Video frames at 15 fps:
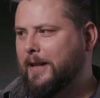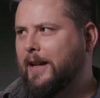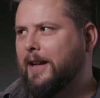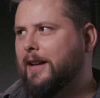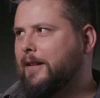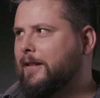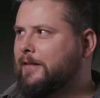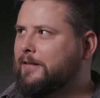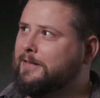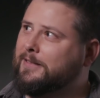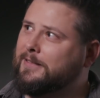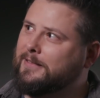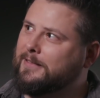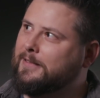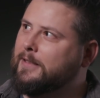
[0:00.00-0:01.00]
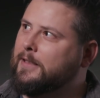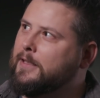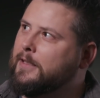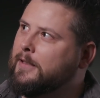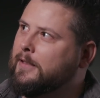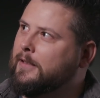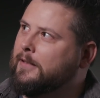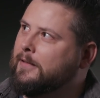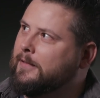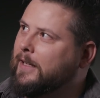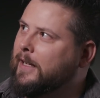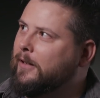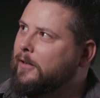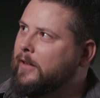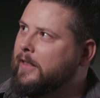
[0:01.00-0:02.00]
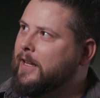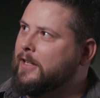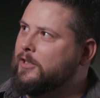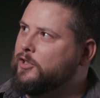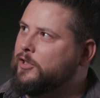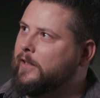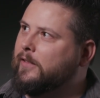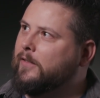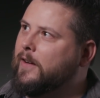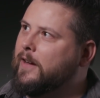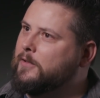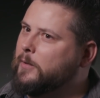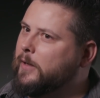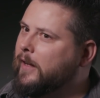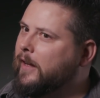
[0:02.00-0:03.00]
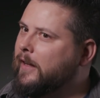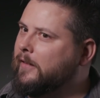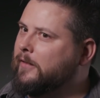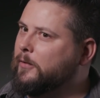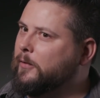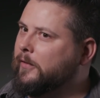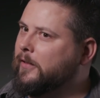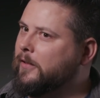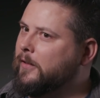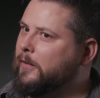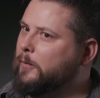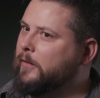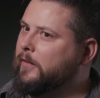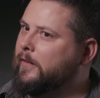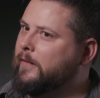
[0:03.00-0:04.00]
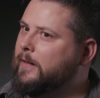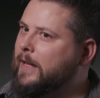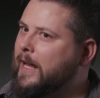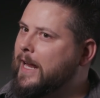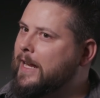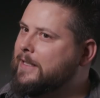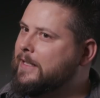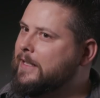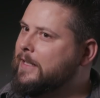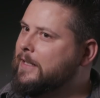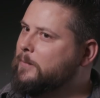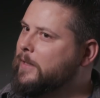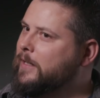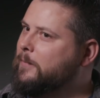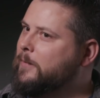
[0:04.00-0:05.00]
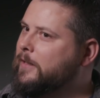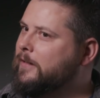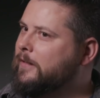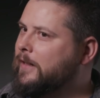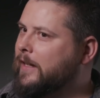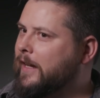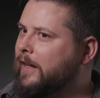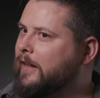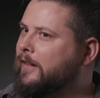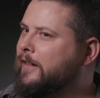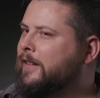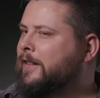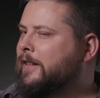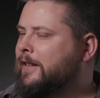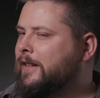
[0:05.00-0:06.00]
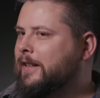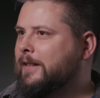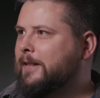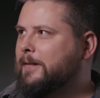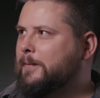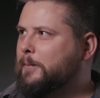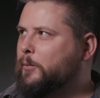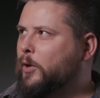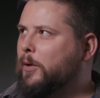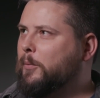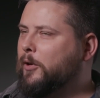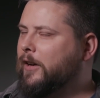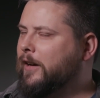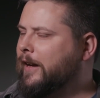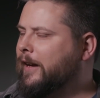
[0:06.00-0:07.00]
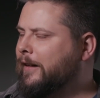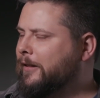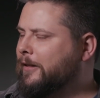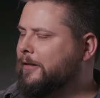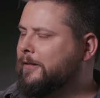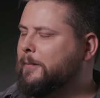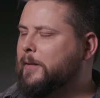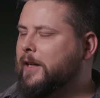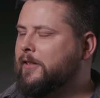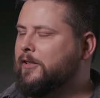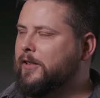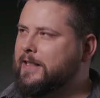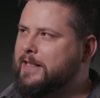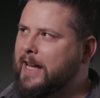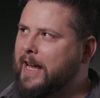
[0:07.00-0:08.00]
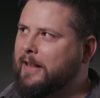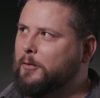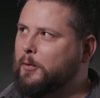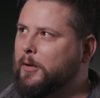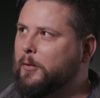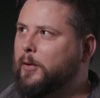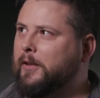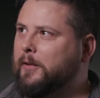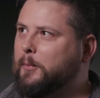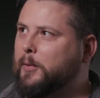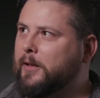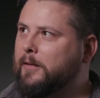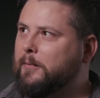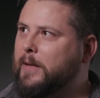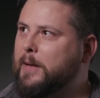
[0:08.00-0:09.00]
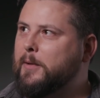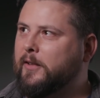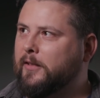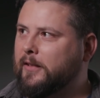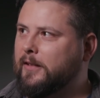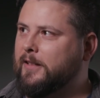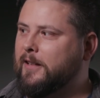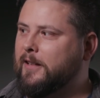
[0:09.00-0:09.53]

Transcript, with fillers: I, I don't know. I think I just graduated high school, so I was wow. 18 maybe. Yeah, ballpark. I don't know. I'm not sure exactly what it was, but maybe I was a little